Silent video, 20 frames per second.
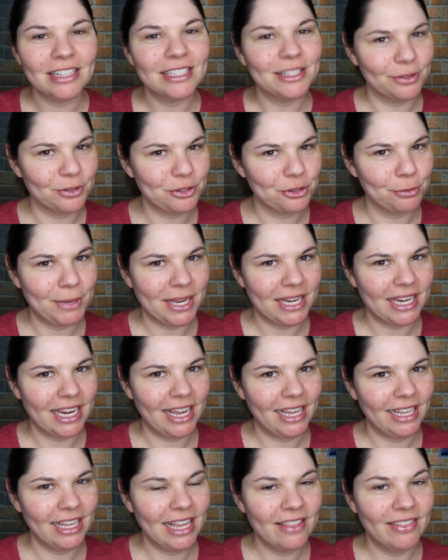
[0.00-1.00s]
on social
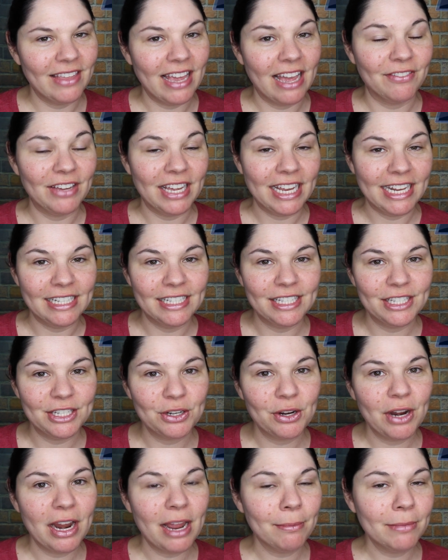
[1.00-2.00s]
media. They have
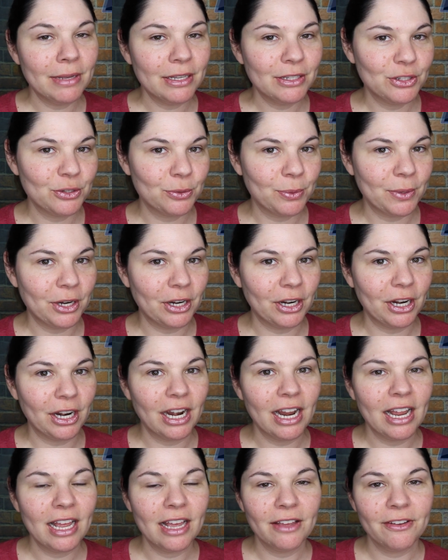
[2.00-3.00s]
Instagram,
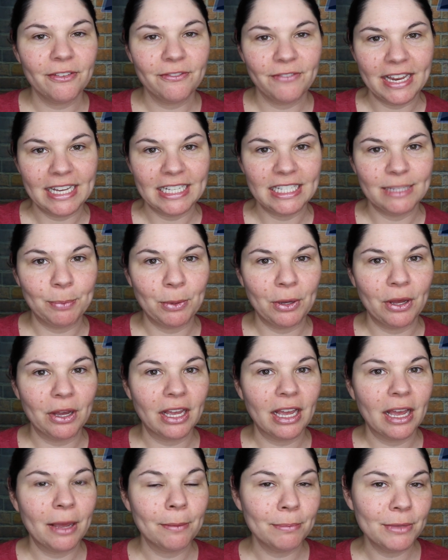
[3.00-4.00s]
Twitter,
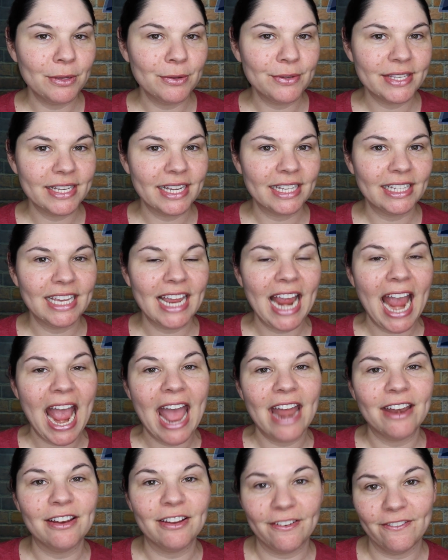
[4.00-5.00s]
Facebook, Musical.ly,
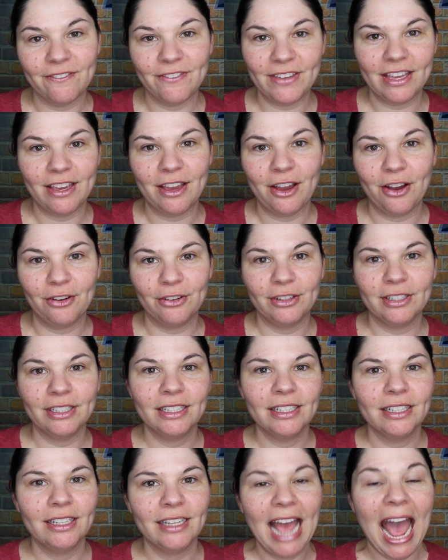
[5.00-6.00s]
and Vigo.
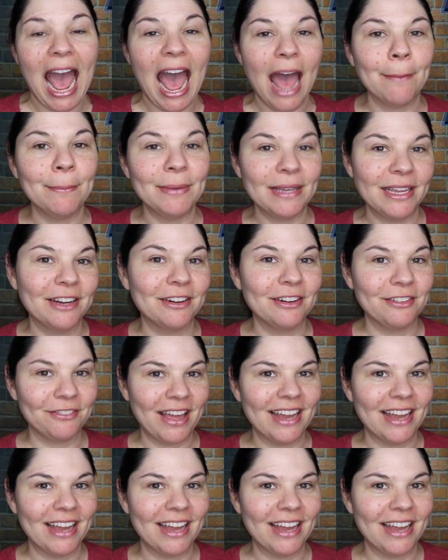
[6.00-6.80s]
At Bagheera